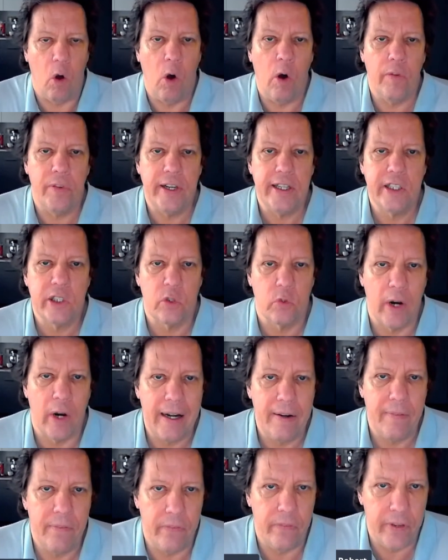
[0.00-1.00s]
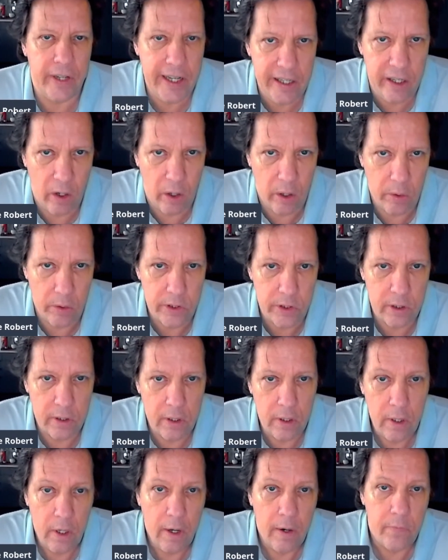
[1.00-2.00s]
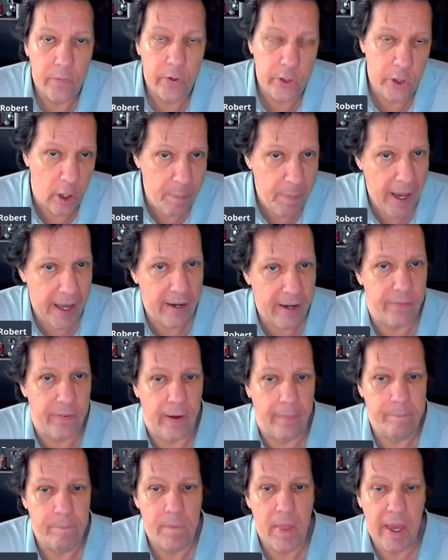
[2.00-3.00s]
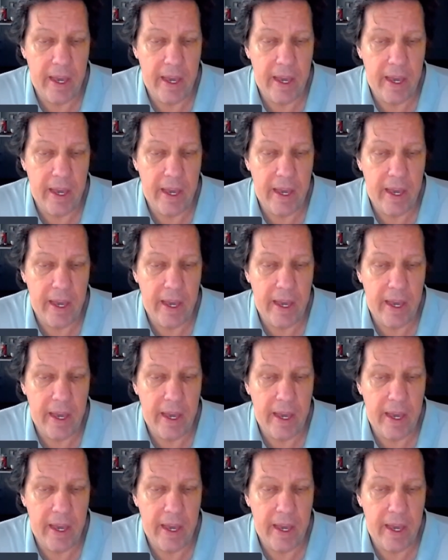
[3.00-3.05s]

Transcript: all these great videos for your benefit.